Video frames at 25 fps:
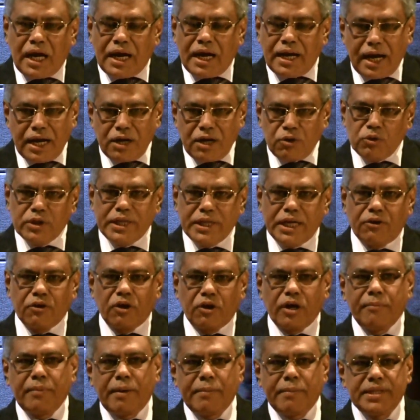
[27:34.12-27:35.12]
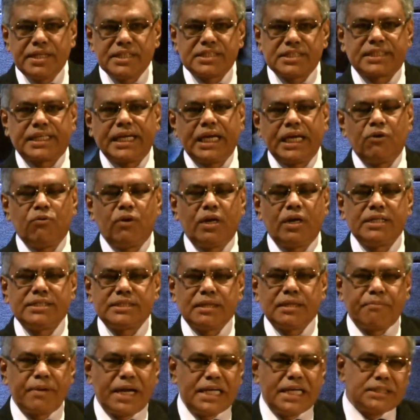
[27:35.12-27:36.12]
And I know that okay, maybe the scale 1
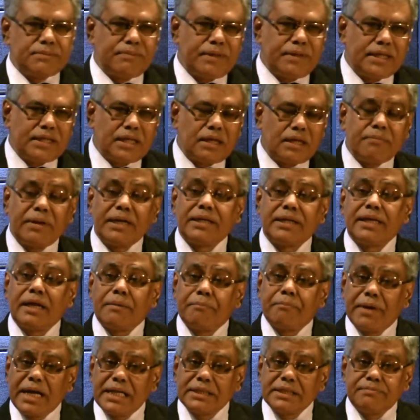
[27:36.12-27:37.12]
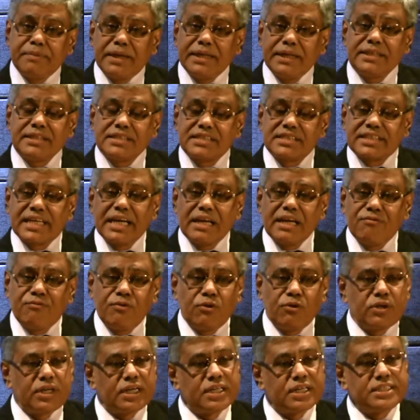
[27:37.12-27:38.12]
is a branch manager, but their branch manager is scale
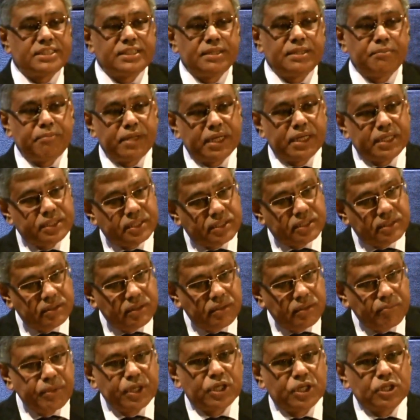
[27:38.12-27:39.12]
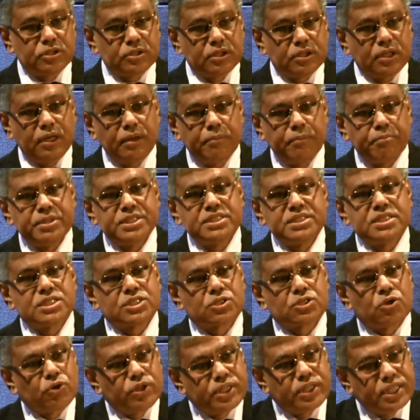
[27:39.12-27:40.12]
4, that is chief manager, because of the
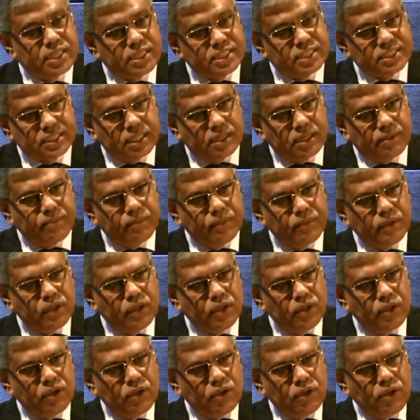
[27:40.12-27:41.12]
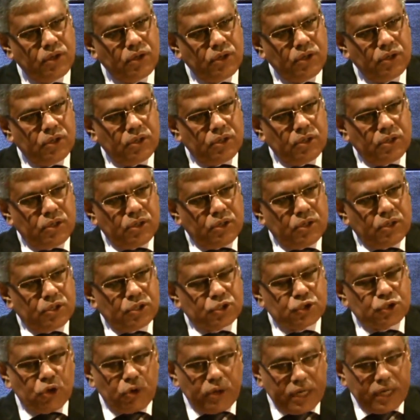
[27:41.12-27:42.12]
business growth there itself.
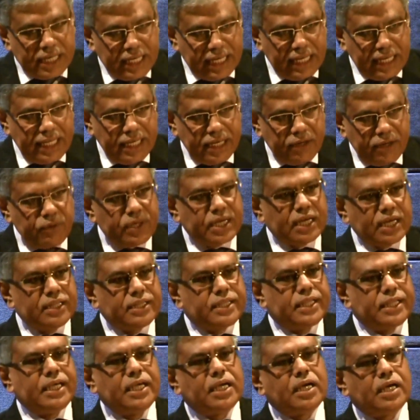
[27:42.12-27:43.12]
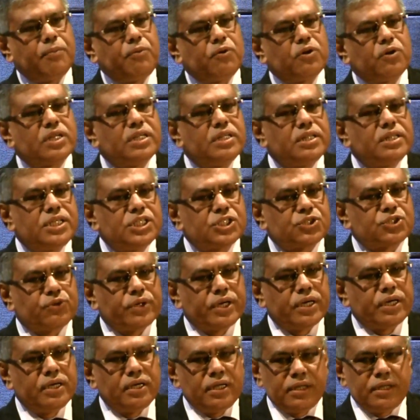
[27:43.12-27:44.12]
So really we can think about in this
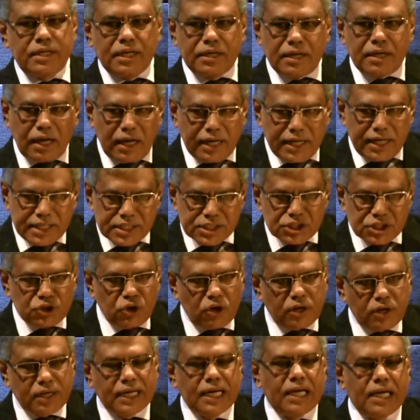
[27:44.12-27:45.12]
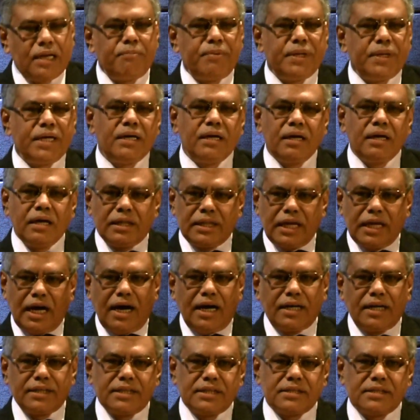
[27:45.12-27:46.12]
way that it is not helping the
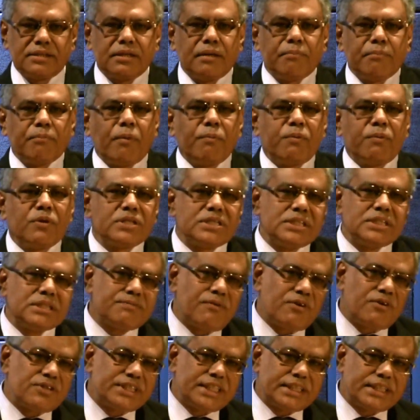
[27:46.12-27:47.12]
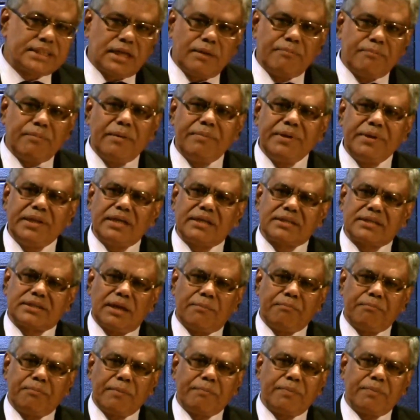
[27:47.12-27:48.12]
other populations for sector. Maybe that
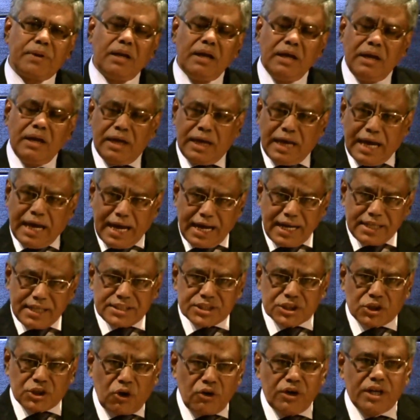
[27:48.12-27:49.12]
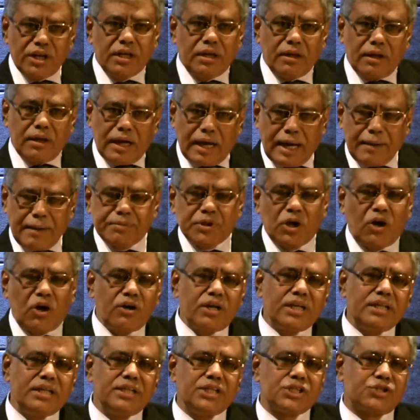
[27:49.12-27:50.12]
some people have
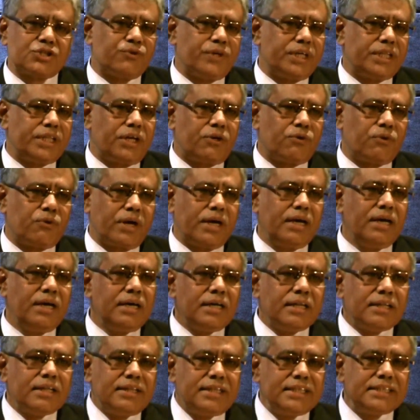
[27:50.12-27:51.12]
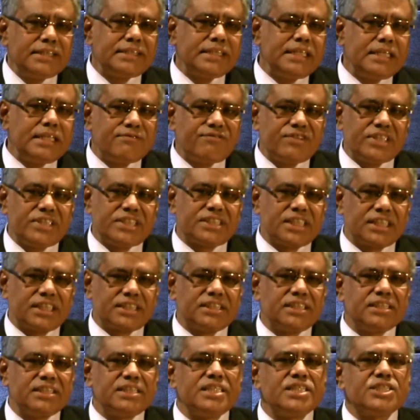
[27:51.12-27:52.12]
thought in this way that okay, this
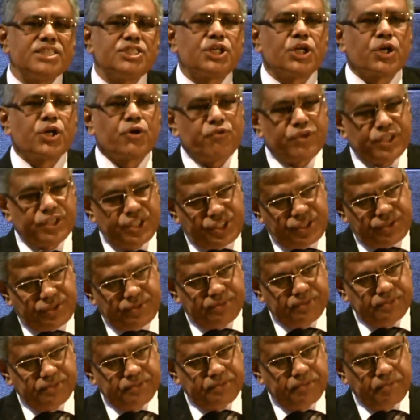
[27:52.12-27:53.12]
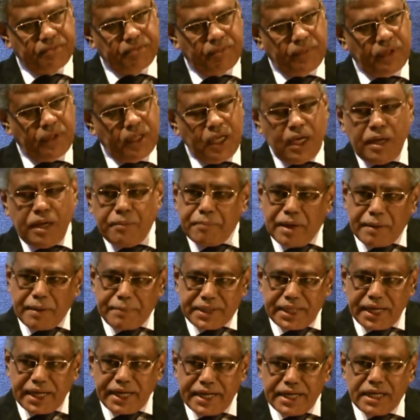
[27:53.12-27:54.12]
infrastructure is required.
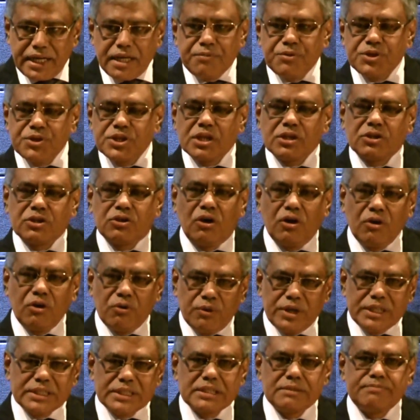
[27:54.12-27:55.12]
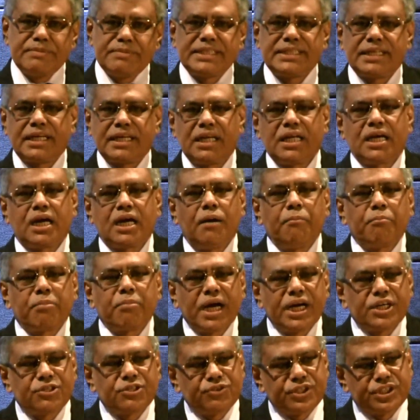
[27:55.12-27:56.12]
Maybe the individual thought which is basically
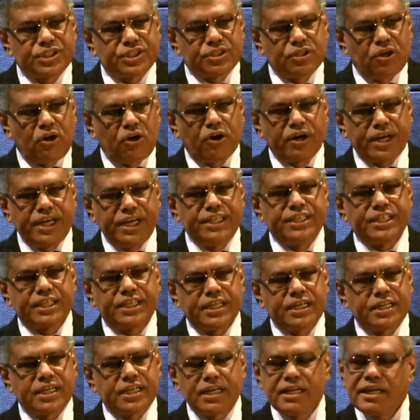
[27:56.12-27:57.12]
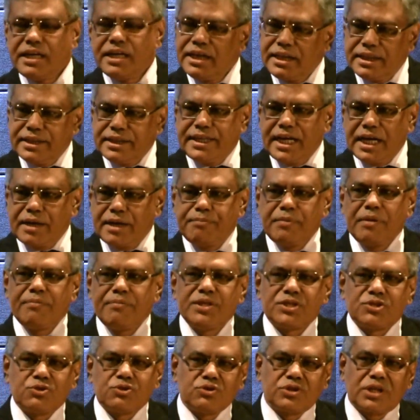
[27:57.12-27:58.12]
complied with or integrated, that may
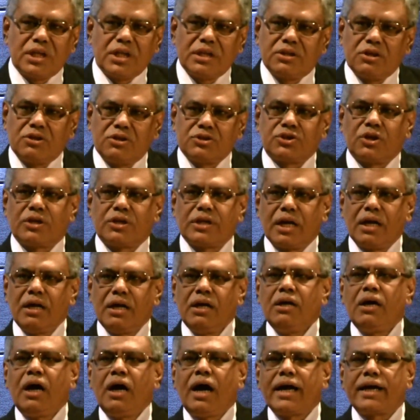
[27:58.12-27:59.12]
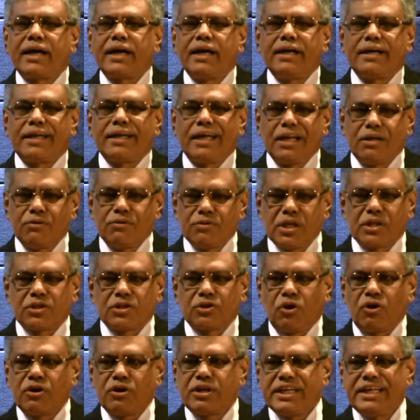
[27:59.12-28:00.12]
be social thoughts or the, I can tell you
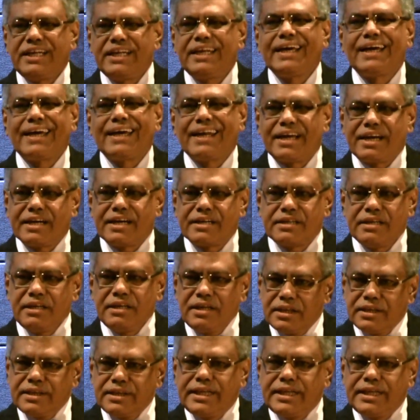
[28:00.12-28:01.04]
the thought in aggregate.